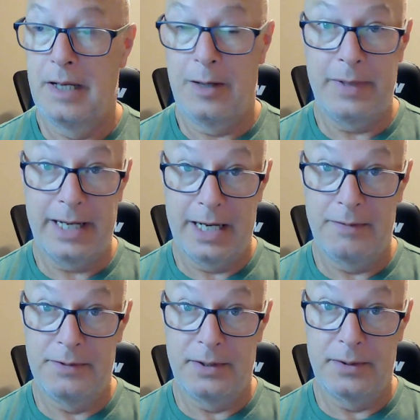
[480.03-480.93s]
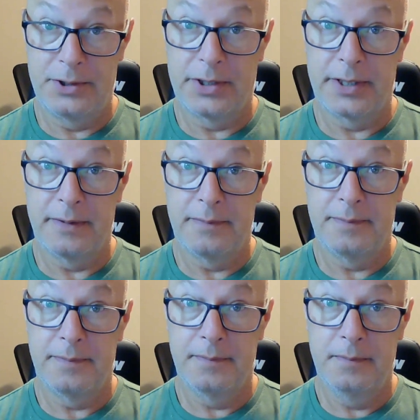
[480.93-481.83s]
how many have zero sugar.
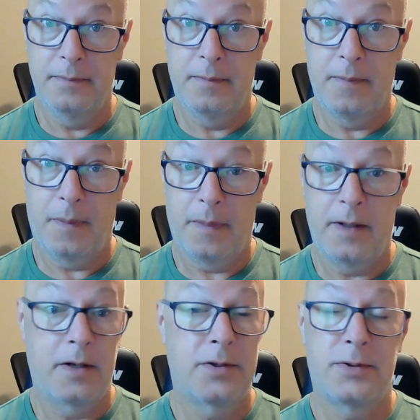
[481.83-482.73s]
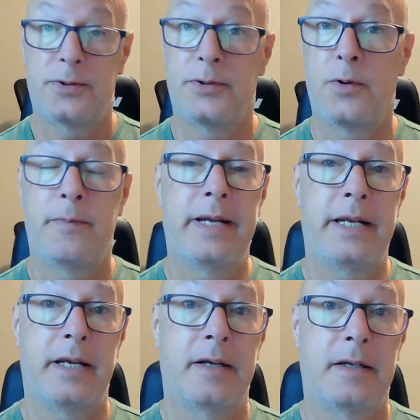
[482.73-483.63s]
There are so
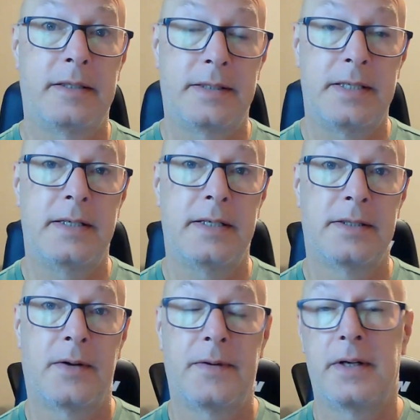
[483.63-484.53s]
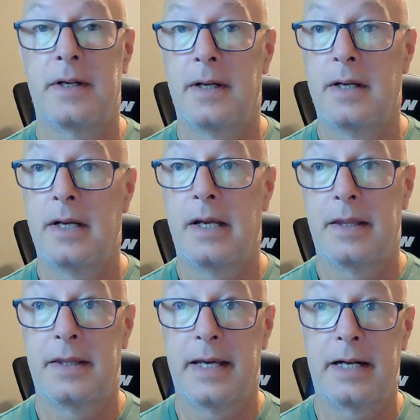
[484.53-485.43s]
many seasonings out there
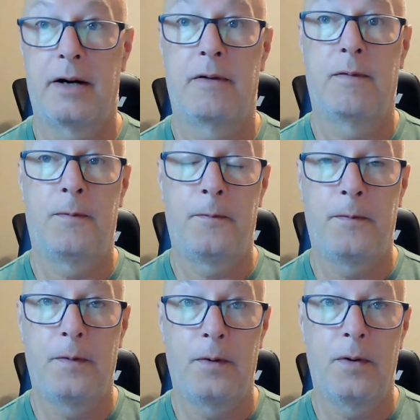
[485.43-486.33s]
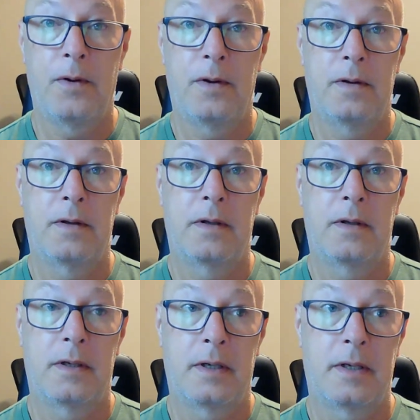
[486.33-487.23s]
that are full,
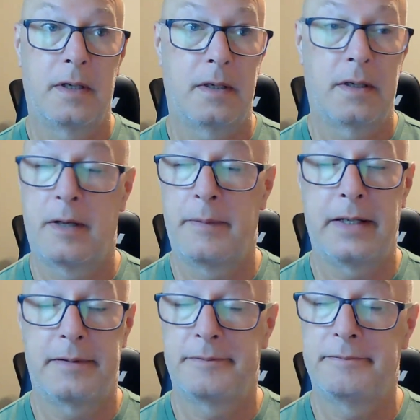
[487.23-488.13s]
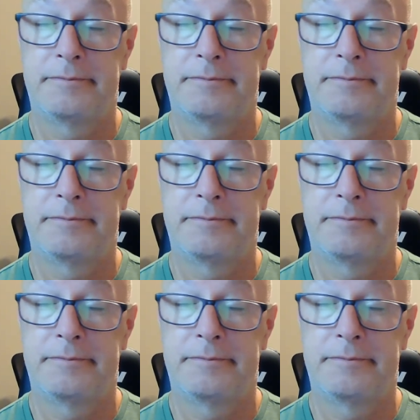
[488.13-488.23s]
and I mean,